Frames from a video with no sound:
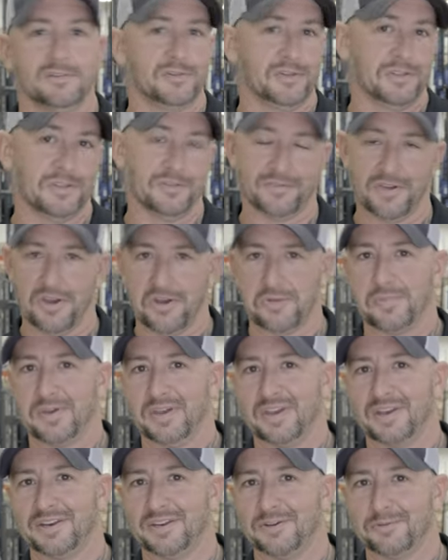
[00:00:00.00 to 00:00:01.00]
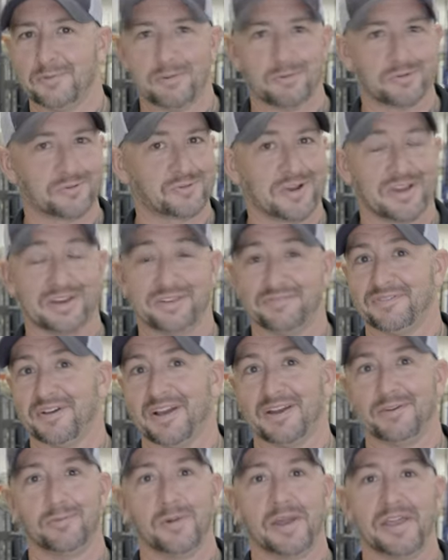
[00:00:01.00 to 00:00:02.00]
In the very beginning, we were trying to
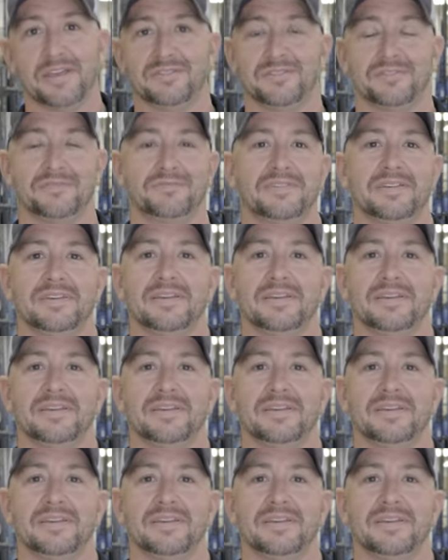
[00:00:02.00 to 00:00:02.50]
find ways of